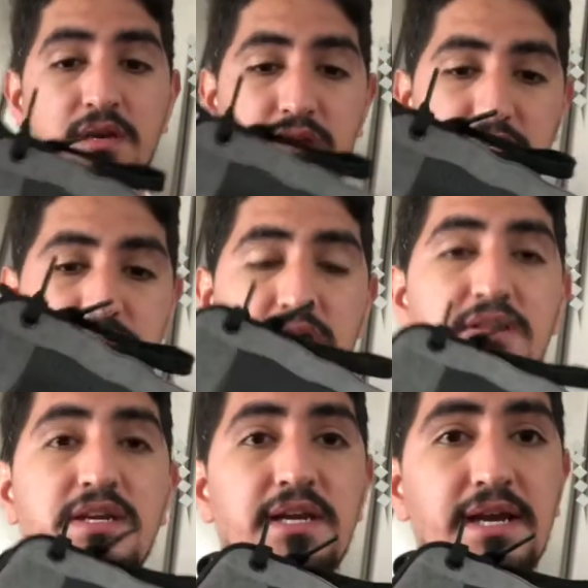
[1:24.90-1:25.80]
These are
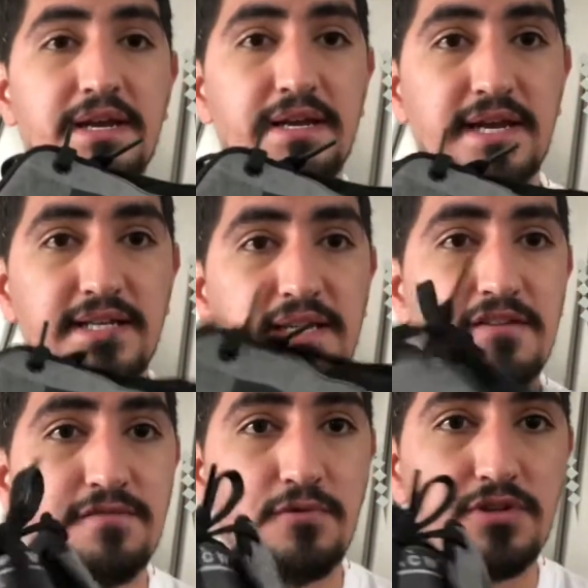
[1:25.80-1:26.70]
the Nike Air
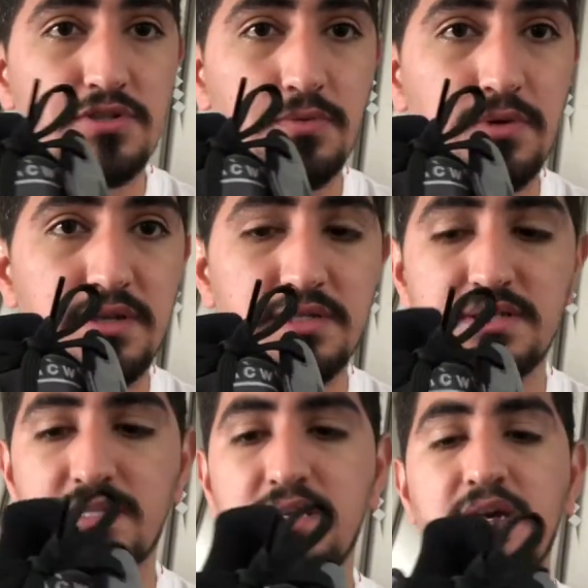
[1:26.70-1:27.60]
Force Ones,
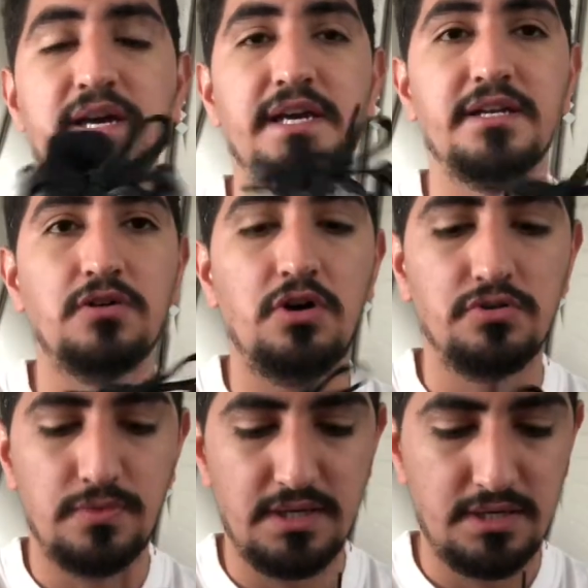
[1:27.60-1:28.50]
a
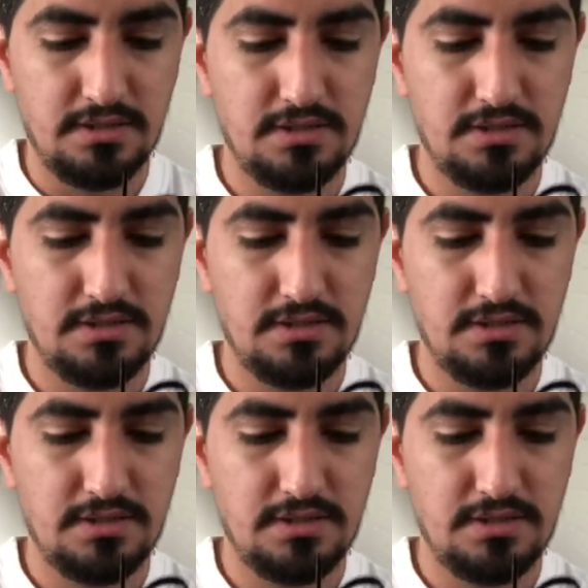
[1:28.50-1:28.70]
Coldwall,